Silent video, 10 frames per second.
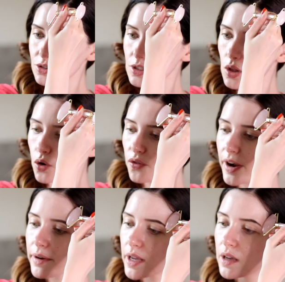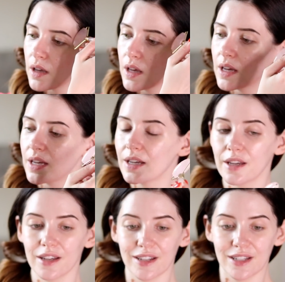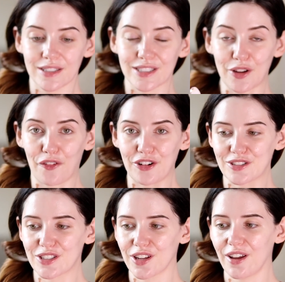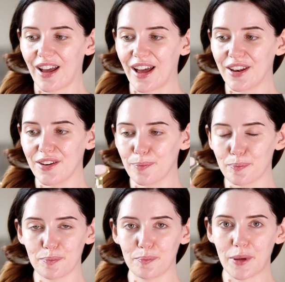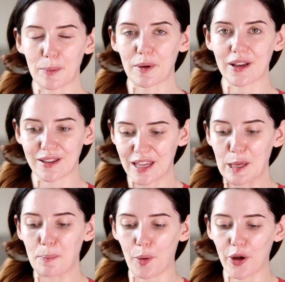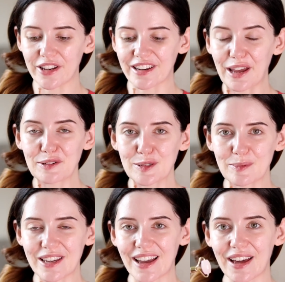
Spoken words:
just look very different, and people keep pointing it out to me.